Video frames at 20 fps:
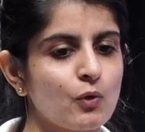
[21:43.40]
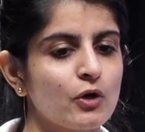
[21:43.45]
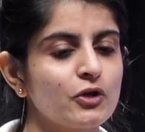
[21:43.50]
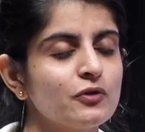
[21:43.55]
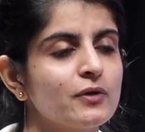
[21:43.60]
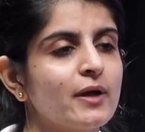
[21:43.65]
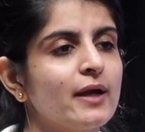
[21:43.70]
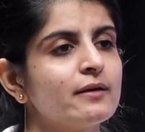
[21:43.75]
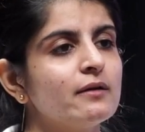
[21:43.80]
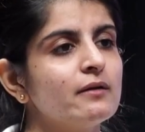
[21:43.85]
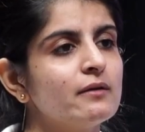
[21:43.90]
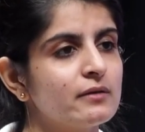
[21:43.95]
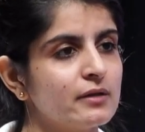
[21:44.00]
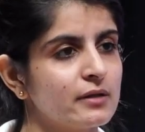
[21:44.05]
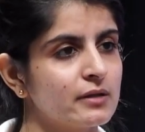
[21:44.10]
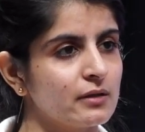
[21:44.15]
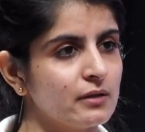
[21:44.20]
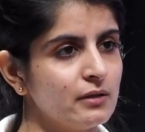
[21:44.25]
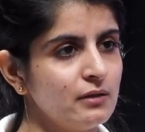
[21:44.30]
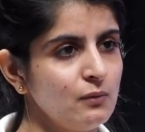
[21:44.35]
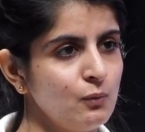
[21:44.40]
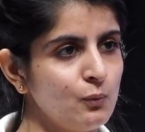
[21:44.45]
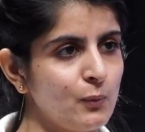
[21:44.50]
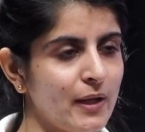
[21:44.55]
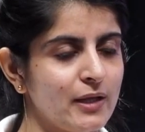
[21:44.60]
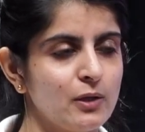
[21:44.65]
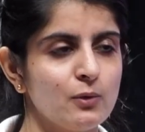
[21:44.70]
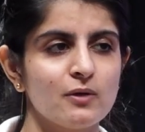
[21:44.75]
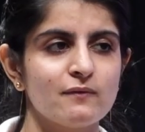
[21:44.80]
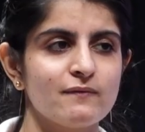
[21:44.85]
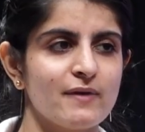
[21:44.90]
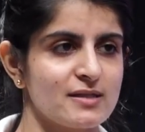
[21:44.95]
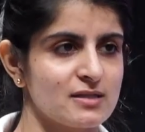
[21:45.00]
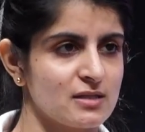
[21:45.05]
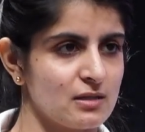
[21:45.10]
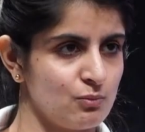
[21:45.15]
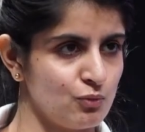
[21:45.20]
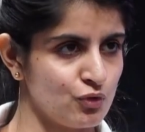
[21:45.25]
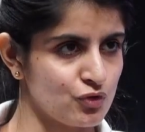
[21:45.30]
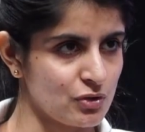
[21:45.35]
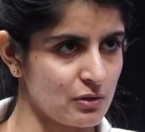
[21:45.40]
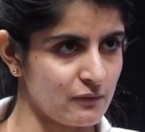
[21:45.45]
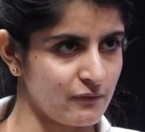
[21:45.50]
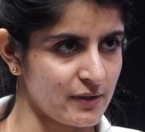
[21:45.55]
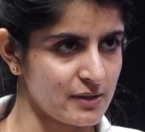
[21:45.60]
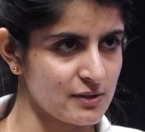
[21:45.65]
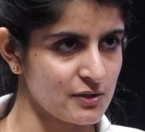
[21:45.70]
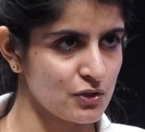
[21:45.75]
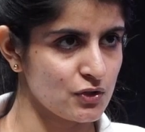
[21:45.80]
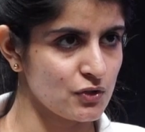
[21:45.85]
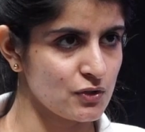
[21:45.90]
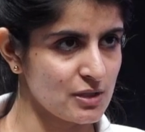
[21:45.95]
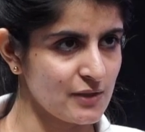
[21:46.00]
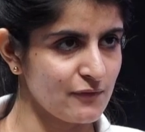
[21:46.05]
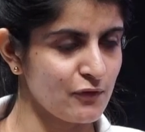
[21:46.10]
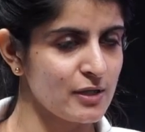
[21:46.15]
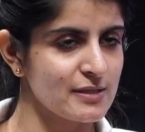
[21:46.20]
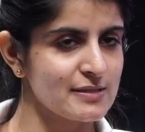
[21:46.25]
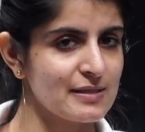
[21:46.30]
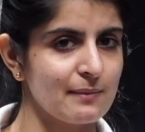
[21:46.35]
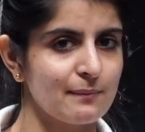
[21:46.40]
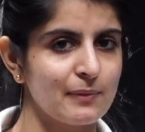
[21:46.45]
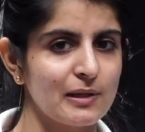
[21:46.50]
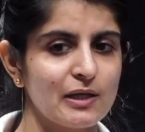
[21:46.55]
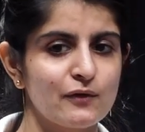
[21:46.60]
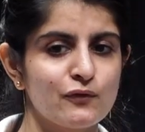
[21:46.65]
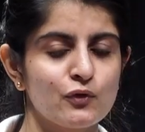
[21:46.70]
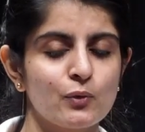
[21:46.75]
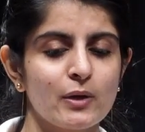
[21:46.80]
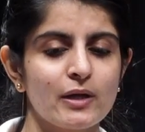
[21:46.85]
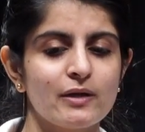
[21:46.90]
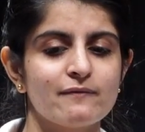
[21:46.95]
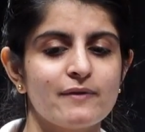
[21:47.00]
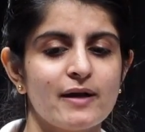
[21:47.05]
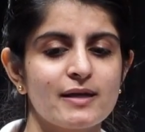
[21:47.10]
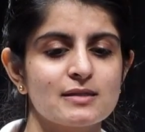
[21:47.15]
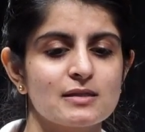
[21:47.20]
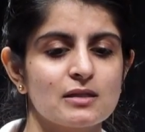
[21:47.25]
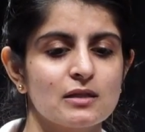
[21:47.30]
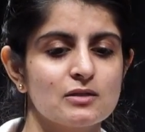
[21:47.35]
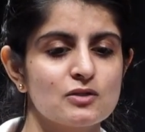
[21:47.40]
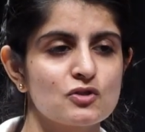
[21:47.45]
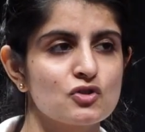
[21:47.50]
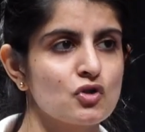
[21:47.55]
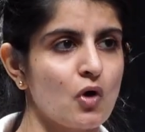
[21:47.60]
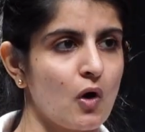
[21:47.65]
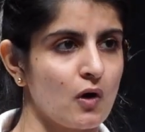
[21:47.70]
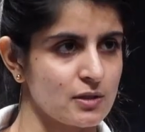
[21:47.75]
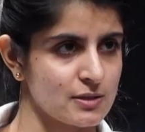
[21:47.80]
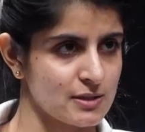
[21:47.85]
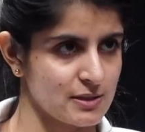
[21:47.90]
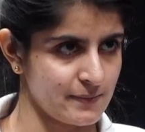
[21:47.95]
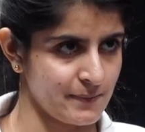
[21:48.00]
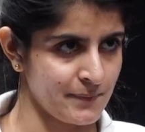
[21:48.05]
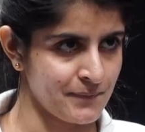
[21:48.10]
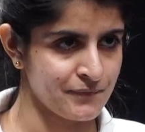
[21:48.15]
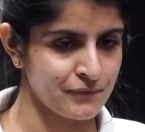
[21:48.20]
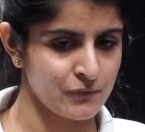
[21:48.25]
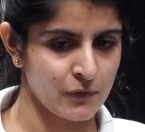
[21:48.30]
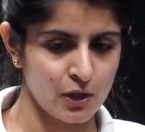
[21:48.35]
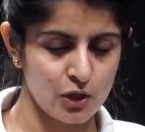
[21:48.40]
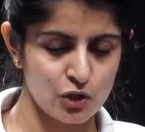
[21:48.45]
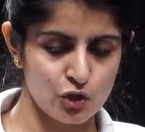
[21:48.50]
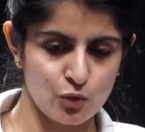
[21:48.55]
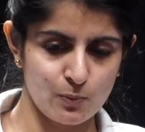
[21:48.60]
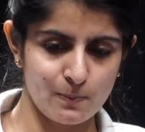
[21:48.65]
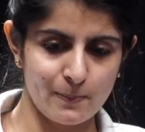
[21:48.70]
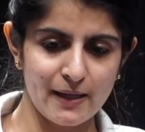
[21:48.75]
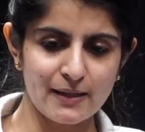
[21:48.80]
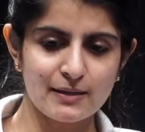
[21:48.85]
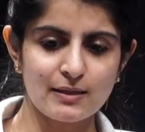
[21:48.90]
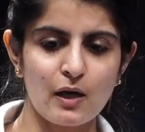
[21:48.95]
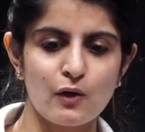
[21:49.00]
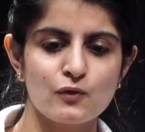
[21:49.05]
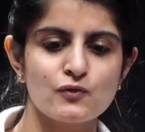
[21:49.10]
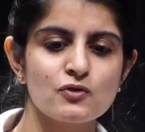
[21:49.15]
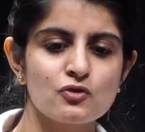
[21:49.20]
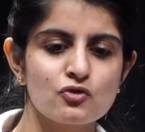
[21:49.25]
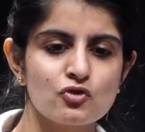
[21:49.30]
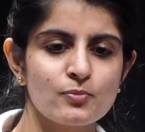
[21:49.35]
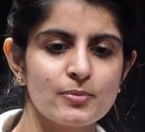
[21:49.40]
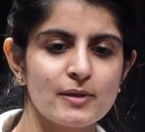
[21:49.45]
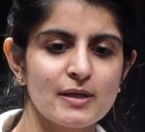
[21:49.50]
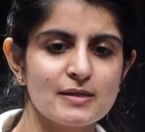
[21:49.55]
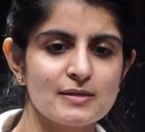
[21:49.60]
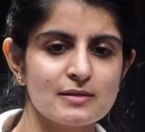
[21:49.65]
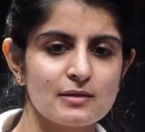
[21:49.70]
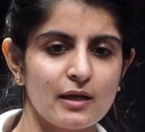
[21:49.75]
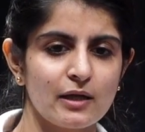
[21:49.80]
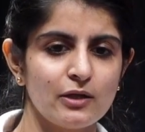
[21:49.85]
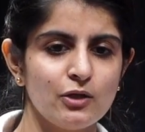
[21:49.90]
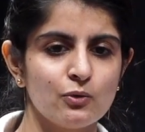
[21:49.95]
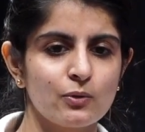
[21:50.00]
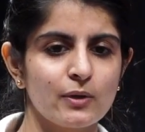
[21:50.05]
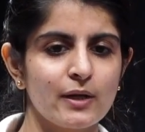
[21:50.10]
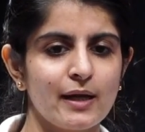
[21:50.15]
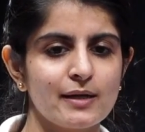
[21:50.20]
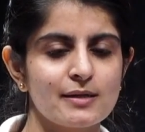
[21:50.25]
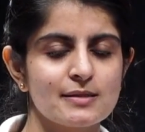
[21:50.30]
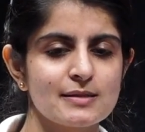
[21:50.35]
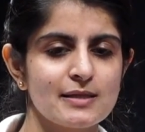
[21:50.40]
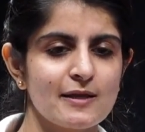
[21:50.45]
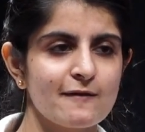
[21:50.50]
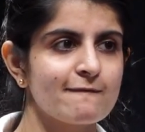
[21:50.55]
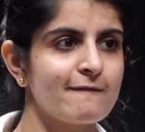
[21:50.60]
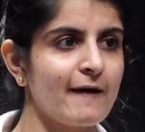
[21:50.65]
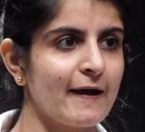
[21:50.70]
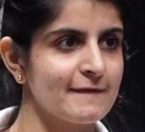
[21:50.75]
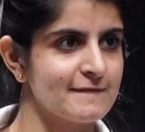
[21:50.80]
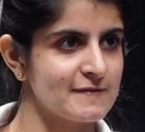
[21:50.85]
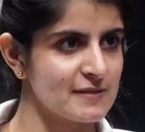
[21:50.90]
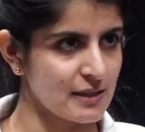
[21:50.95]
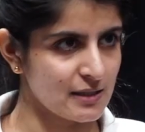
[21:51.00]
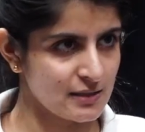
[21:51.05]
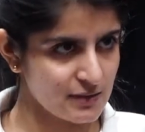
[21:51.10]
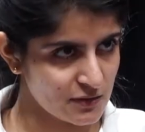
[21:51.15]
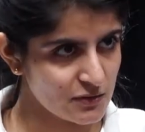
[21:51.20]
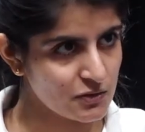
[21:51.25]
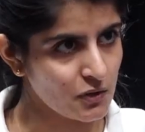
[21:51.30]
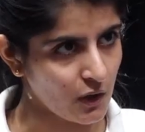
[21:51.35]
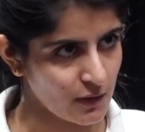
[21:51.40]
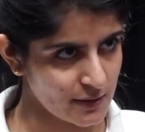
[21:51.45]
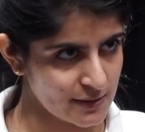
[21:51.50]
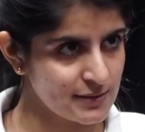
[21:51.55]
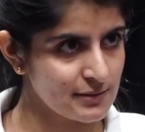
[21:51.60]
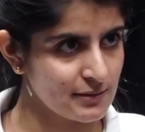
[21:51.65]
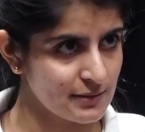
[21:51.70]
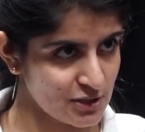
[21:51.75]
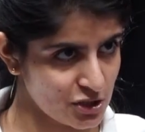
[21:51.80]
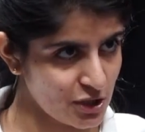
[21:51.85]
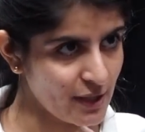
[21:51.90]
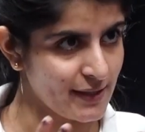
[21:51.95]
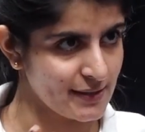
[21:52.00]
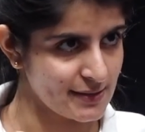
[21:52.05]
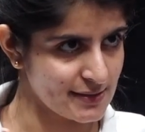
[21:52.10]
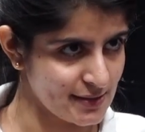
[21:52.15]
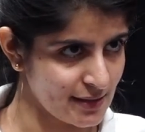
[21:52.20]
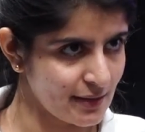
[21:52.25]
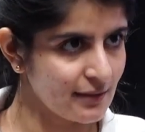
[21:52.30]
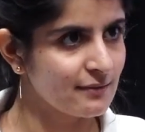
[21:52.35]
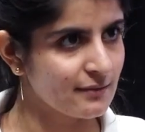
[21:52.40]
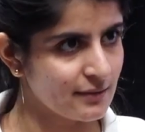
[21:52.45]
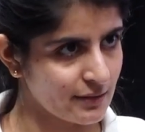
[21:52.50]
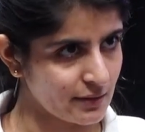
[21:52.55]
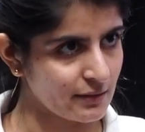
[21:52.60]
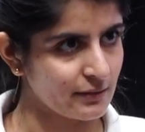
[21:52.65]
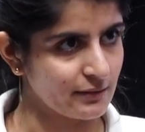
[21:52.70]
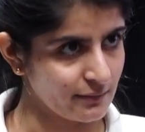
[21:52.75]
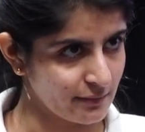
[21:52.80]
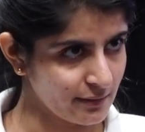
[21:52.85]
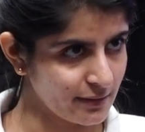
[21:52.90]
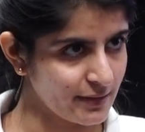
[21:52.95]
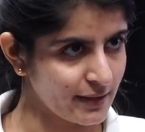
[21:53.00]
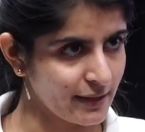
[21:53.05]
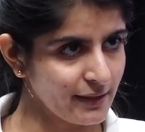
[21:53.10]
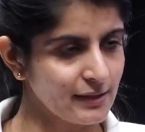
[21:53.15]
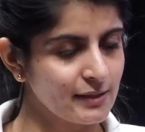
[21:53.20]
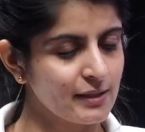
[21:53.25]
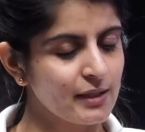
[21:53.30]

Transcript: what you get in return when you invest in mutual funds. So say for example, if you invest in stocks, you pay 1,000 rupees and you get say 5-6 stocks shares in return, right?